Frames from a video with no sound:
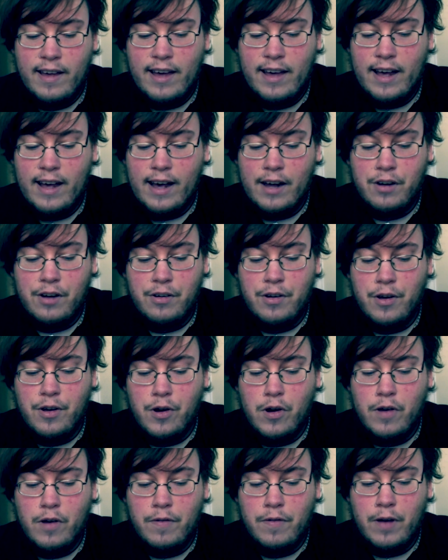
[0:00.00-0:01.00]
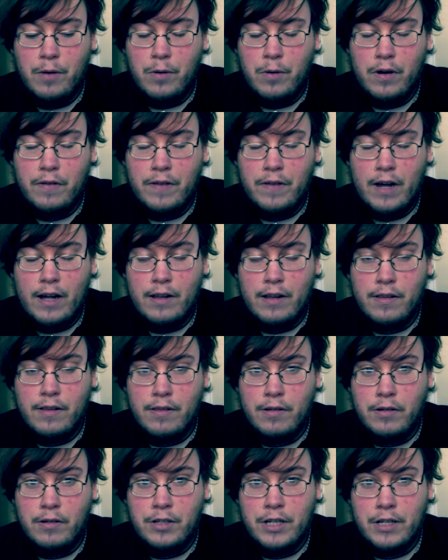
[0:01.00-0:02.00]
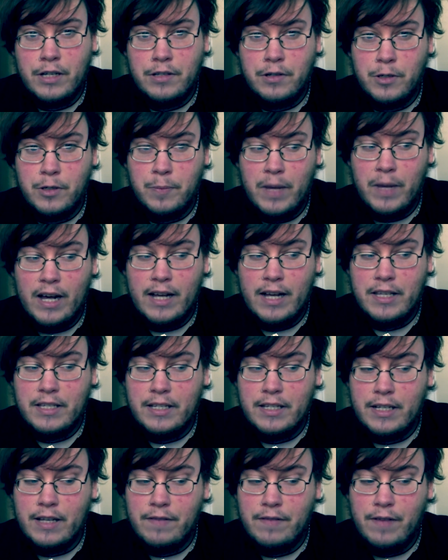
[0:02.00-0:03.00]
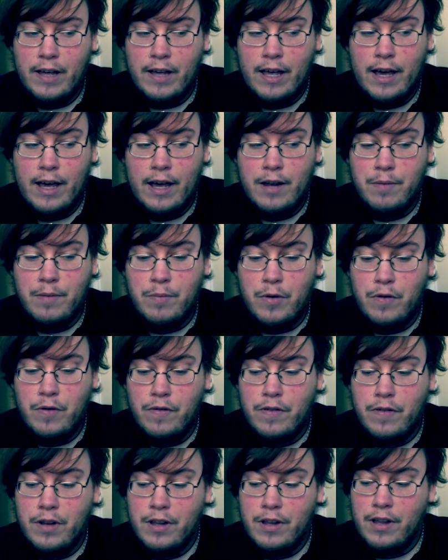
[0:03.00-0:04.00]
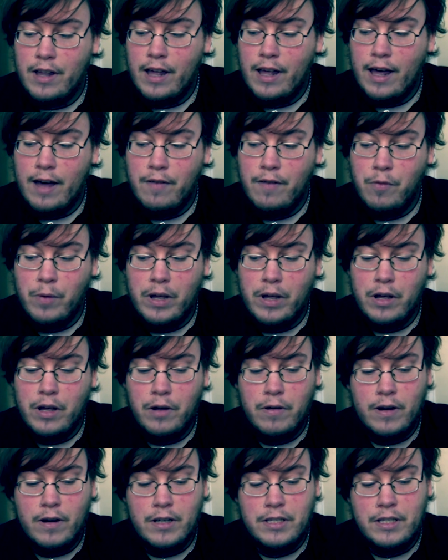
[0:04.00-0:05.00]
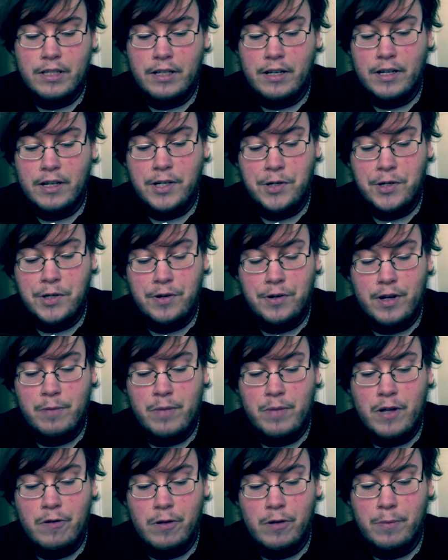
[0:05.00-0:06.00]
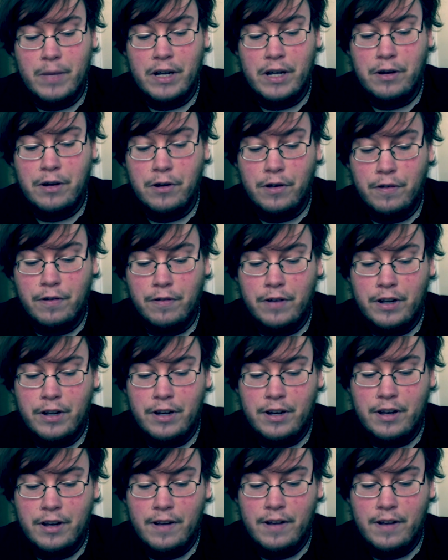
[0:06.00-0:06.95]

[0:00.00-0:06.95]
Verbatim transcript: I don't know if I would have gotten through Chester's passing if I hadn't moved halfway across the country to be with my girlfriend.